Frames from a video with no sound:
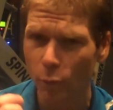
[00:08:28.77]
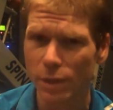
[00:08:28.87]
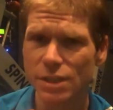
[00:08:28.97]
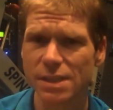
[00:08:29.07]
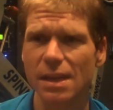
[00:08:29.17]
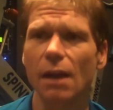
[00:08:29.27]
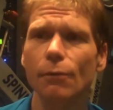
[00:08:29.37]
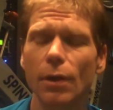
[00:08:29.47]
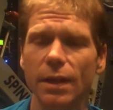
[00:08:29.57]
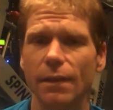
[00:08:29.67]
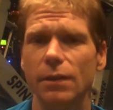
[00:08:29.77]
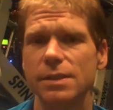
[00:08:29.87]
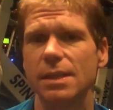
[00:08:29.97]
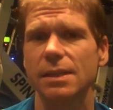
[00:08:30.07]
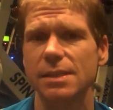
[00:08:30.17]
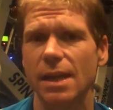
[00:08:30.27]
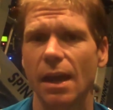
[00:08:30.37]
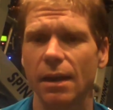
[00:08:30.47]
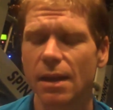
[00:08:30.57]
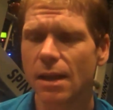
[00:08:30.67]
Once you start writing those things
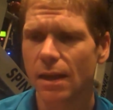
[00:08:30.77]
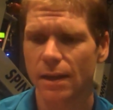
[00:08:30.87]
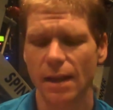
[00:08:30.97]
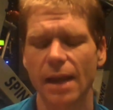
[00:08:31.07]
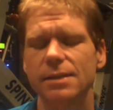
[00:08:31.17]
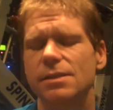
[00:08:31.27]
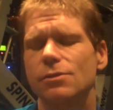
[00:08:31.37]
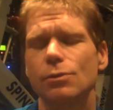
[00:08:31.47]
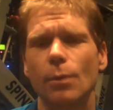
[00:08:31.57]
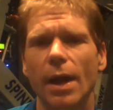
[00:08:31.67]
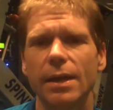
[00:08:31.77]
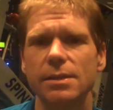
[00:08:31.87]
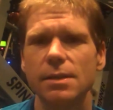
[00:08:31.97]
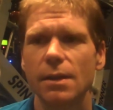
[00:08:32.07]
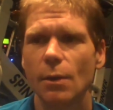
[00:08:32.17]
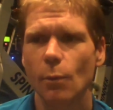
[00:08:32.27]
down, it acts 2 ways.